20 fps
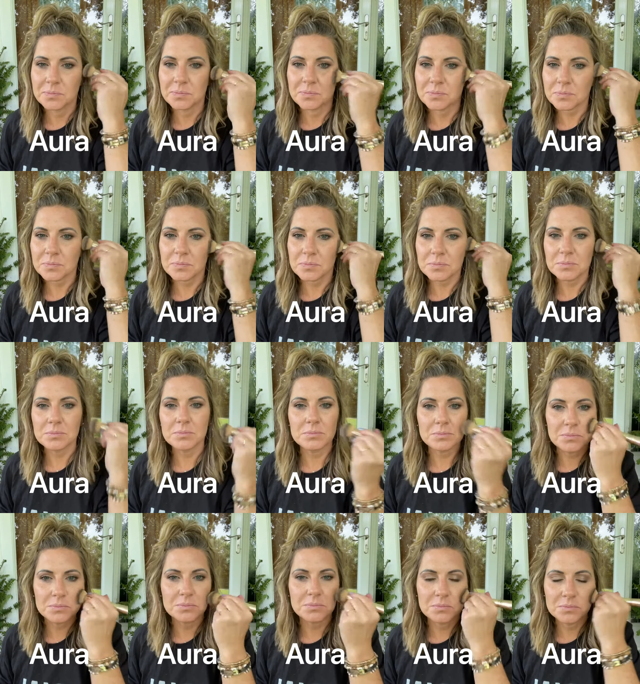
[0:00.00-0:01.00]

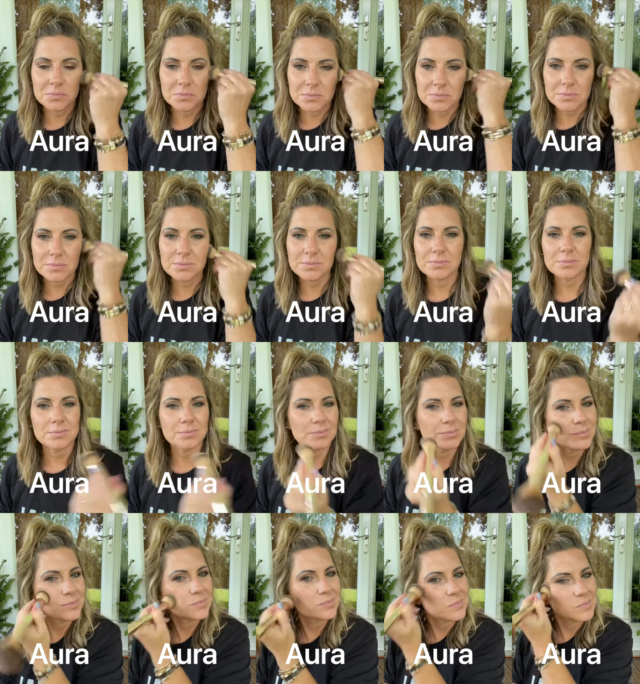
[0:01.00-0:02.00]

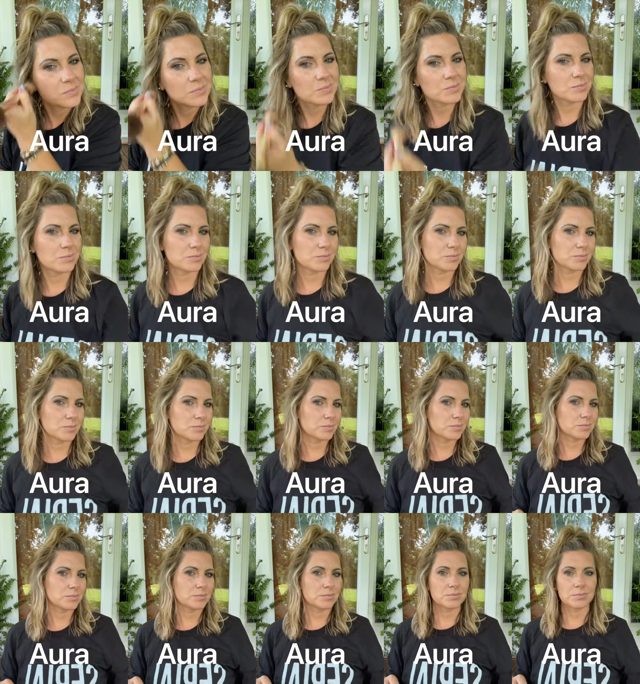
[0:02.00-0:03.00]

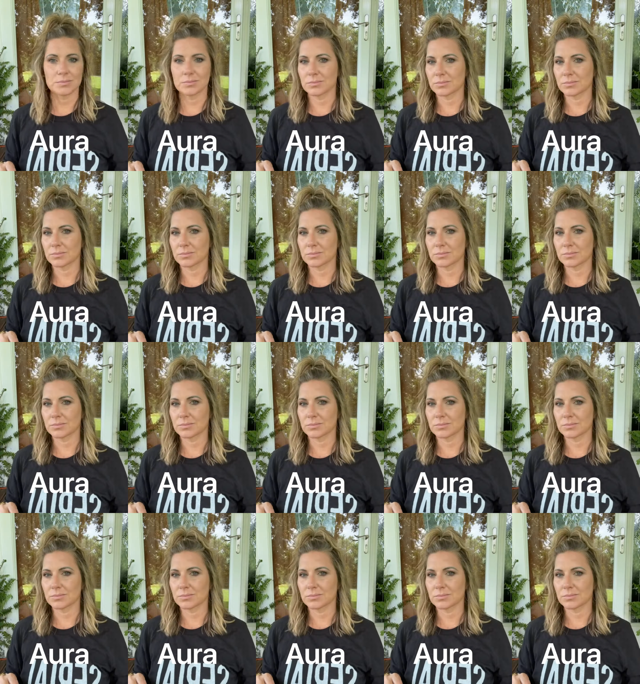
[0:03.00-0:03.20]
[no speech]